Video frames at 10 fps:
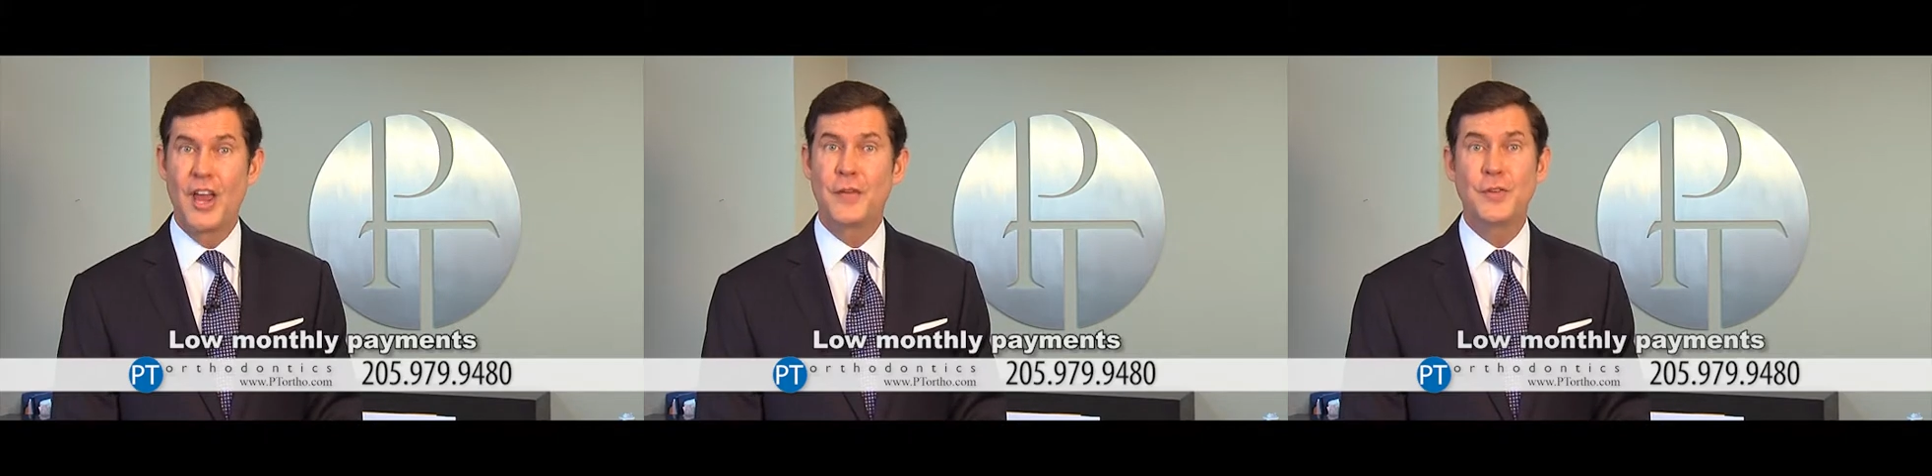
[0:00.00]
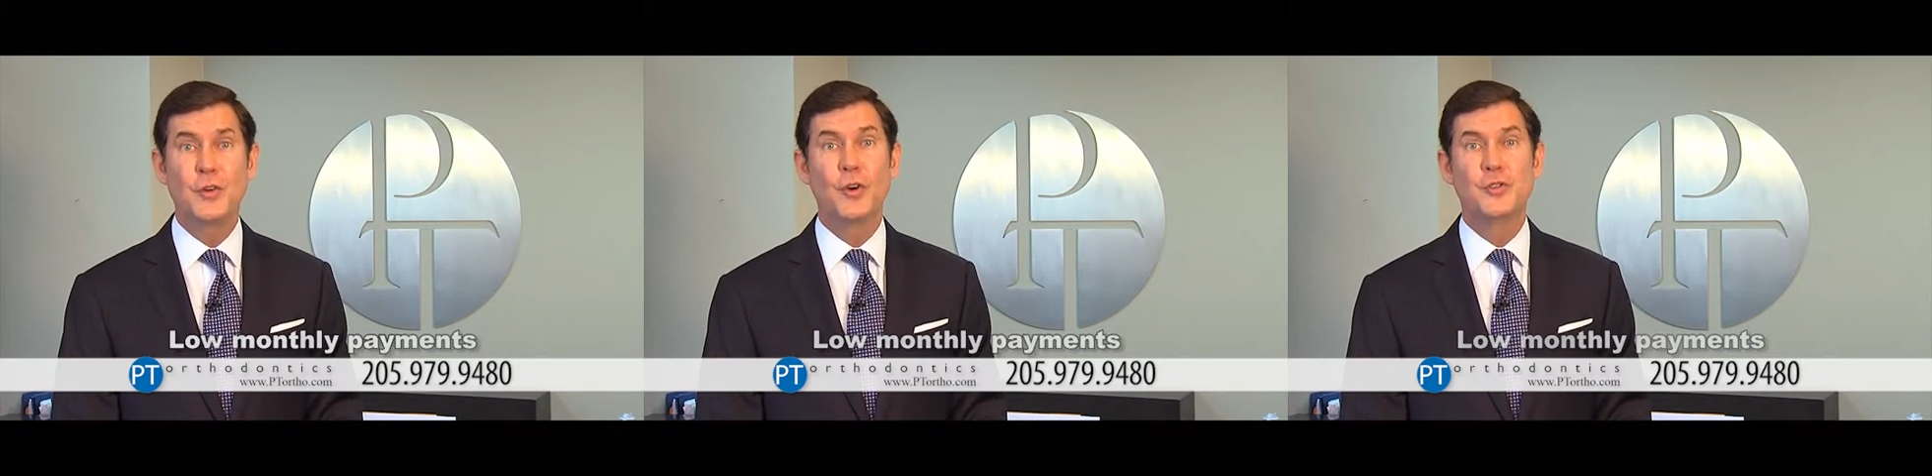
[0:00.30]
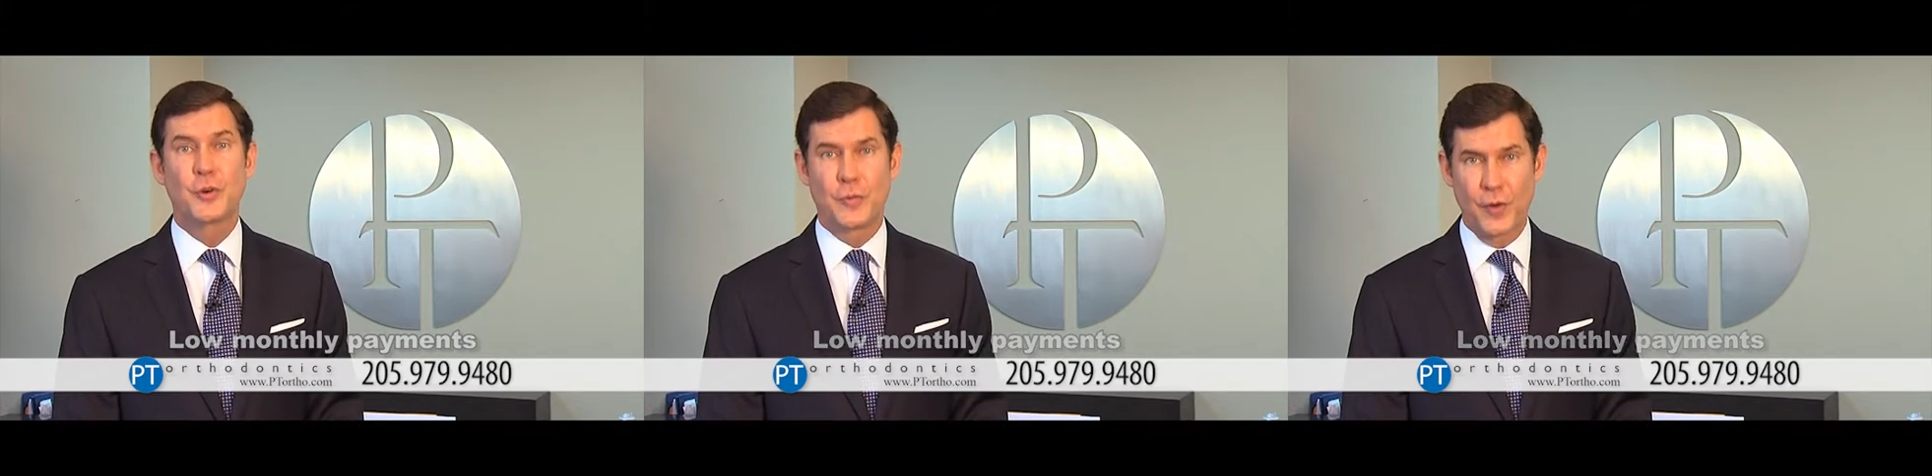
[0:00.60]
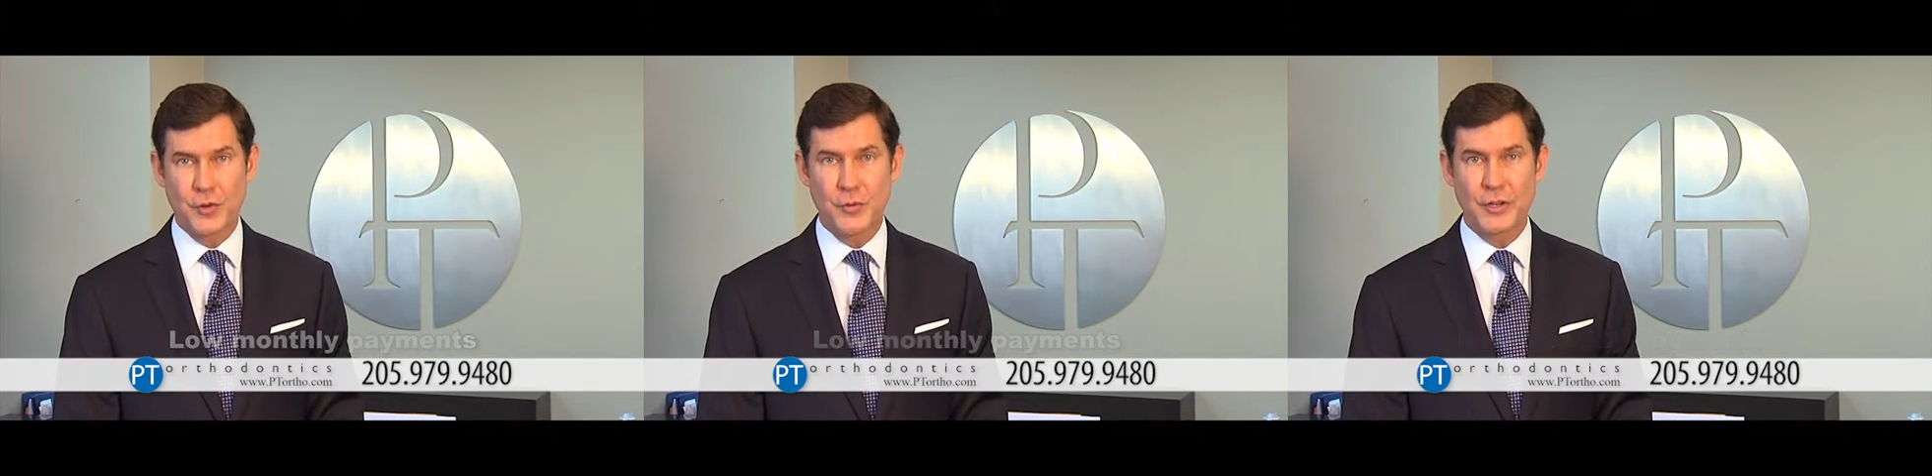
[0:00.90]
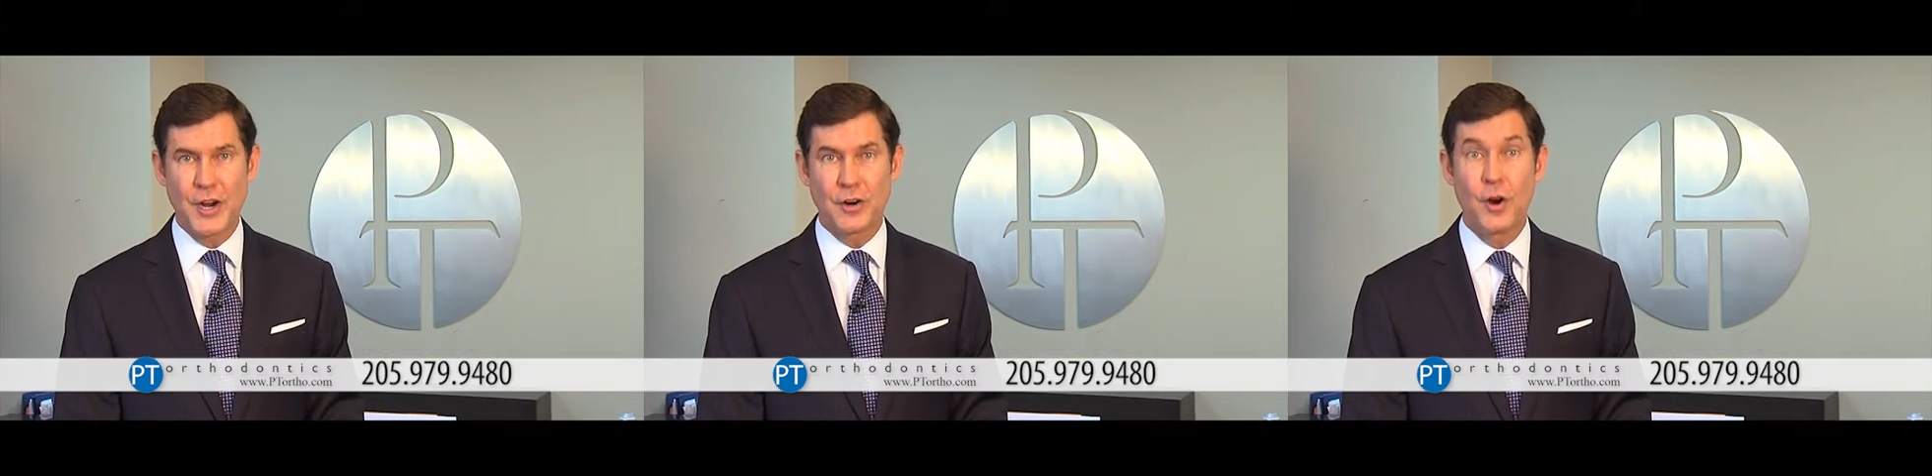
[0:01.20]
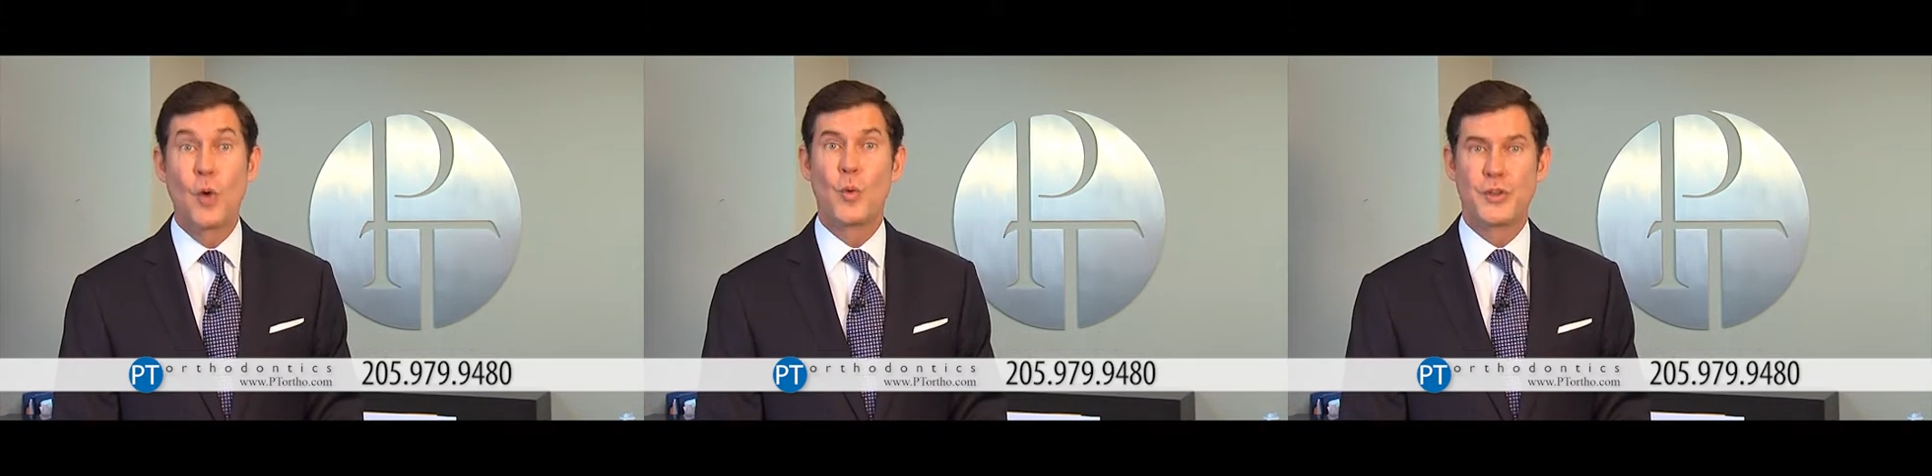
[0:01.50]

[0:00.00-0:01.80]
And if you lose your first retainer,